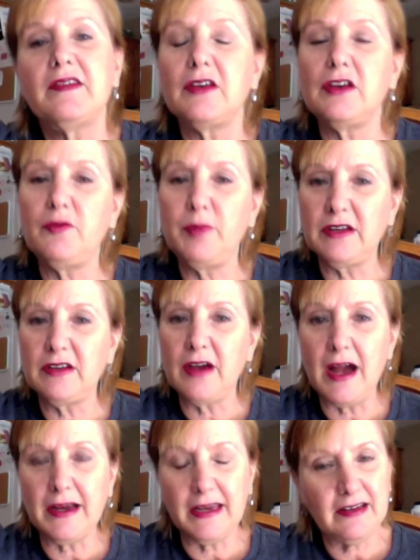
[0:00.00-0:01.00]
But the
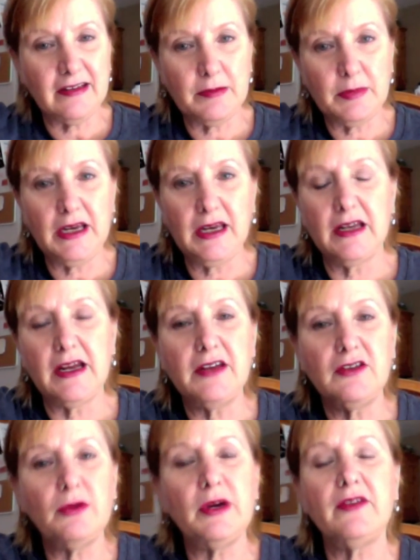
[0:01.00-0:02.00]
point is, you've been
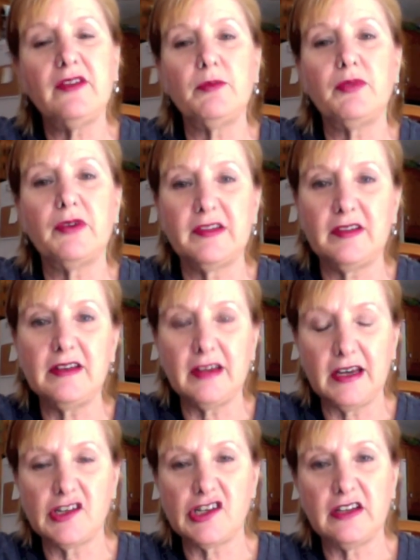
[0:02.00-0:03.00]
talking to me, and
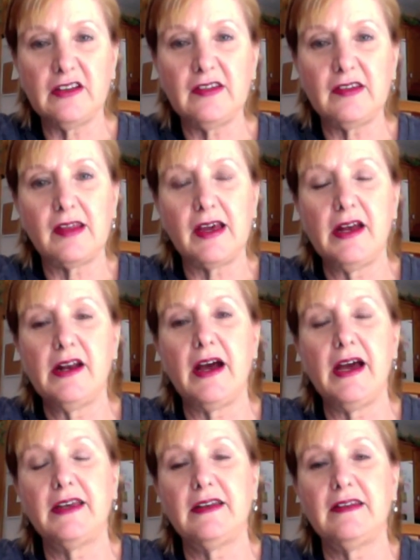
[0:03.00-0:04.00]
I do have some
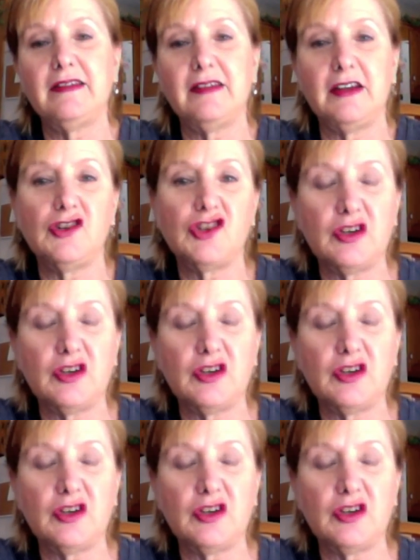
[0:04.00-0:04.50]
presentations